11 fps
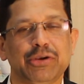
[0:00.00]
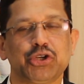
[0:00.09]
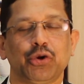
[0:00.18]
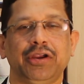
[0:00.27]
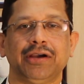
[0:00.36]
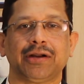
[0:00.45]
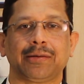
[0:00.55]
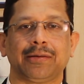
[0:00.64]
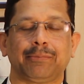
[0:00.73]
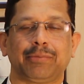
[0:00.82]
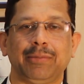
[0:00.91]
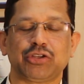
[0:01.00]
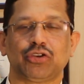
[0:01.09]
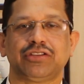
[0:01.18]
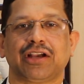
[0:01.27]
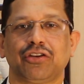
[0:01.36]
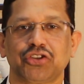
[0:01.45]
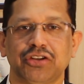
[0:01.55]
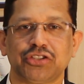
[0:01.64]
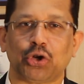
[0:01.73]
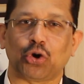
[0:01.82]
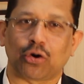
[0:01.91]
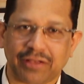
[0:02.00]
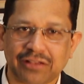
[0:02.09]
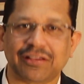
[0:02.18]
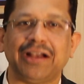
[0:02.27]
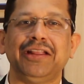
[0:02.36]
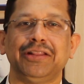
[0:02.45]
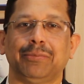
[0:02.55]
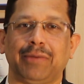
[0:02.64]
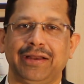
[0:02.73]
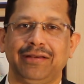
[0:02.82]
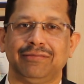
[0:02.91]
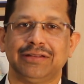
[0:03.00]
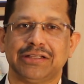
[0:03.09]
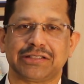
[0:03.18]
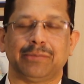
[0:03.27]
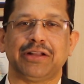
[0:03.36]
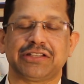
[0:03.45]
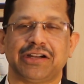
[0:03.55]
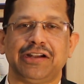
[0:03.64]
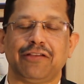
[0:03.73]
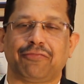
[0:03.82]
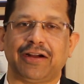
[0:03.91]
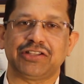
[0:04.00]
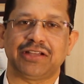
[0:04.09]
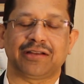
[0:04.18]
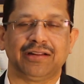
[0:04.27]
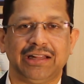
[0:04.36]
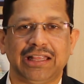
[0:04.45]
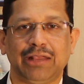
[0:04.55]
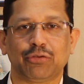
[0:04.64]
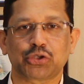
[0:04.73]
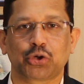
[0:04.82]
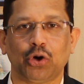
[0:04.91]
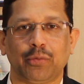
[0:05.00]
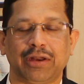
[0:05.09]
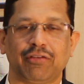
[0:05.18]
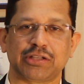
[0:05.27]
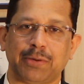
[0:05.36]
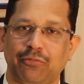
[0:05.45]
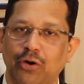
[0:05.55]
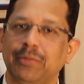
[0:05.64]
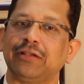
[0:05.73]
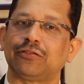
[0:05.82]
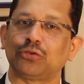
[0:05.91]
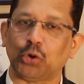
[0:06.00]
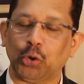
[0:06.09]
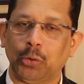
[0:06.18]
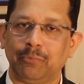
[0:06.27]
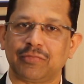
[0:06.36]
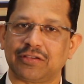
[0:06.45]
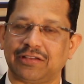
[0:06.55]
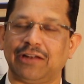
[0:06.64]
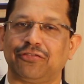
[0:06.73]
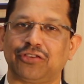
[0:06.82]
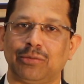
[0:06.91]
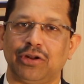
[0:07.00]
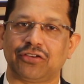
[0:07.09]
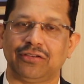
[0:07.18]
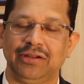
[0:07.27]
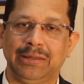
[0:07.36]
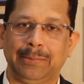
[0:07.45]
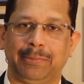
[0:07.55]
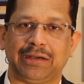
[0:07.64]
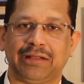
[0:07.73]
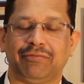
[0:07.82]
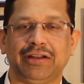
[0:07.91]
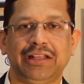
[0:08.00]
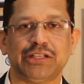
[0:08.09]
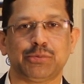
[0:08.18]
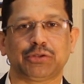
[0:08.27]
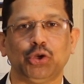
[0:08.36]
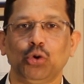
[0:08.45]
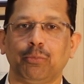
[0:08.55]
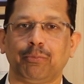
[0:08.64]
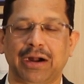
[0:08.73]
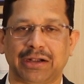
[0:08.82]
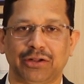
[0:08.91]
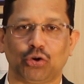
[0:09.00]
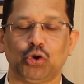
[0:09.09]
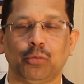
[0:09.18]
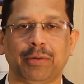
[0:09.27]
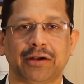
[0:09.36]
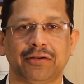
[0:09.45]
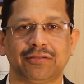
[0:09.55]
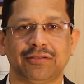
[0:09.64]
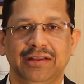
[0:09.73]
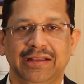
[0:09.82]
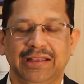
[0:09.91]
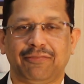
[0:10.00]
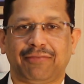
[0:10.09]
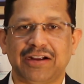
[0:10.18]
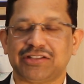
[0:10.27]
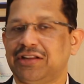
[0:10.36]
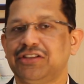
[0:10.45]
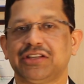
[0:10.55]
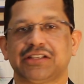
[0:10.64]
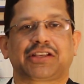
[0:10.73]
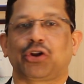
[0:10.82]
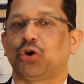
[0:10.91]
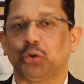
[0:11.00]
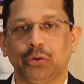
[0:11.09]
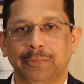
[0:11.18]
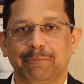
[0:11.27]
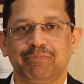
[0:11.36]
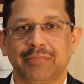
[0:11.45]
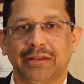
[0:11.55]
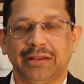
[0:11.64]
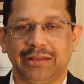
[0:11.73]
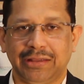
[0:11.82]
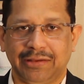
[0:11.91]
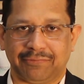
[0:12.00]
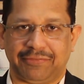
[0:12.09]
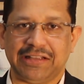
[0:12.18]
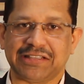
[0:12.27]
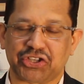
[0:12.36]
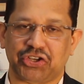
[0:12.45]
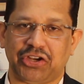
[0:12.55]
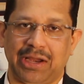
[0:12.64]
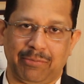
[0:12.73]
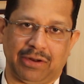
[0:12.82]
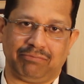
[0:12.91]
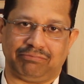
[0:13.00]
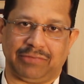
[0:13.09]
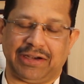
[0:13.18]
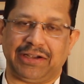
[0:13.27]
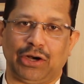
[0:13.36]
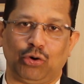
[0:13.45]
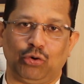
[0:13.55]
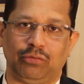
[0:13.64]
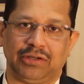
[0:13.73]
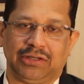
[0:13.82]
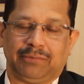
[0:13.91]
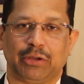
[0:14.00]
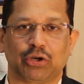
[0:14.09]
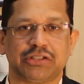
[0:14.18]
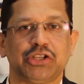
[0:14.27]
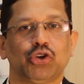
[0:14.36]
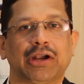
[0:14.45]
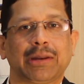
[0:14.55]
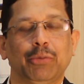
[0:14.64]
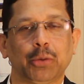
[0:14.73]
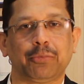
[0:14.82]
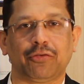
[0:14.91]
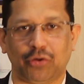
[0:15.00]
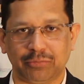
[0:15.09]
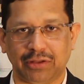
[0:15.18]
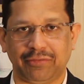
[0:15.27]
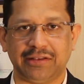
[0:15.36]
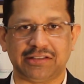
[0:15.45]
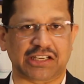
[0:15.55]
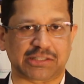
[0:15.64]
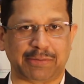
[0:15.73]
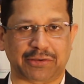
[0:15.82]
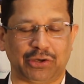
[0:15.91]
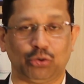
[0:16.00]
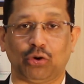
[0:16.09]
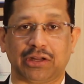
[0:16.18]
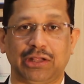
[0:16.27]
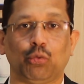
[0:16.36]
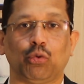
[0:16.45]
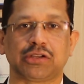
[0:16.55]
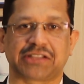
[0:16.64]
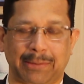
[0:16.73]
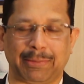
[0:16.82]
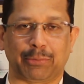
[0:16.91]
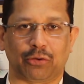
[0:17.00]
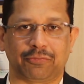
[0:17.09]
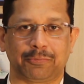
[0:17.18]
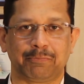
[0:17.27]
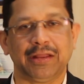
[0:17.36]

issue here, premature ejaculation is a lot of anxiety in the mind. Somebody suddenly finds that he was good when he was performing solo self-stimulation, but when he is with a new partner or new partners, he finds that he just cannot hold. He feels ashamed and let down because he's not able to perform the way he's expected to or he was capable of.